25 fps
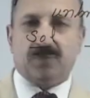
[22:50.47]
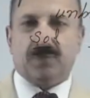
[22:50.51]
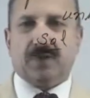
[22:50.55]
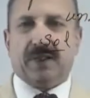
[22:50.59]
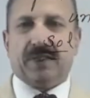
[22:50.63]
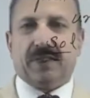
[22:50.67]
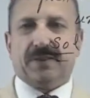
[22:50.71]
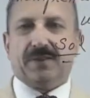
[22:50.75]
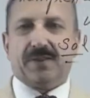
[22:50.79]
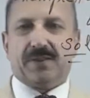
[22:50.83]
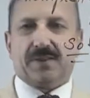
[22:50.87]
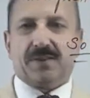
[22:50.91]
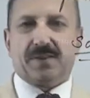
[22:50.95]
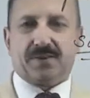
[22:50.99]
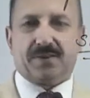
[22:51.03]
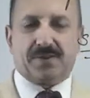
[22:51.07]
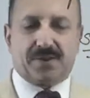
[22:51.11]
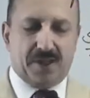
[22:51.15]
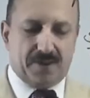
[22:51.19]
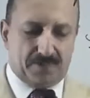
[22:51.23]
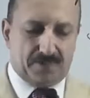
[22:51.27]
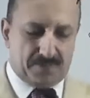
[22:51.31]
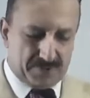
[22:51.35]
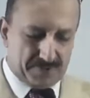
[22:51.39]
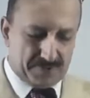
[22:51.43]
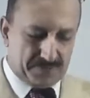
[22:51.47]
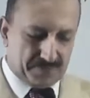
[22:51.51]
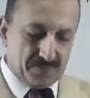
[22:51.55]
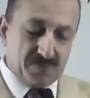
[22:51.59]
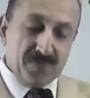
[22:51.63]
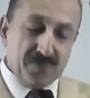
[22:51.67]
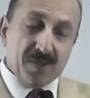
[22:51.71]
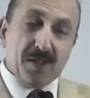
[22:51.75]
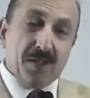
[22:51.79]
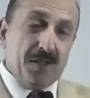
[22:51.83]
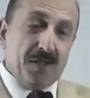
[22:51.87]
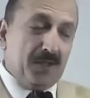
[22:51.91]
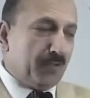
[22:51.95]
in this example.
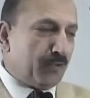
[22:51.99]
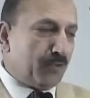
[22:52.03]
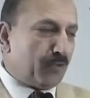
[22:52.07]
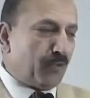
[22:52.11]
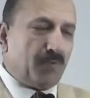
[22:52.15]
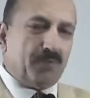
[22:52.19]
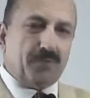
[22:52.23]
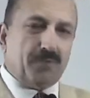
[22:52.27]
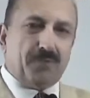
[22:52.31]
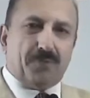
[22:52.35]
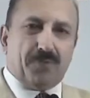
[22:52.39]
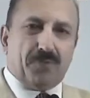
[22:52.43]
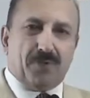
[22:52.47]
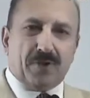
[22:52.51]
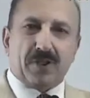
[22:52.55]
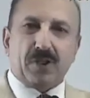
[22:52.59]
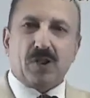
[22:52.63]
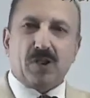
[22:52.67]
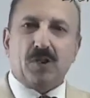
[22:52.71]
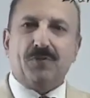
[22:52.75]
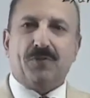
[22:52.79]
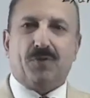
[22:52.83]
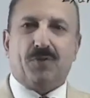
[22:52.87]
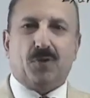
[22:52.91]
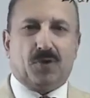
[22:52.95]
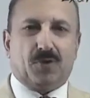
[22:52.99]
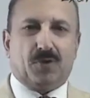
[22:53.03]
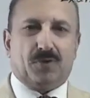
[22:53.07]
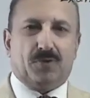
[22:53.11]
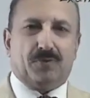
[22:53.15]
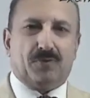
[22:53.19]
So first of all,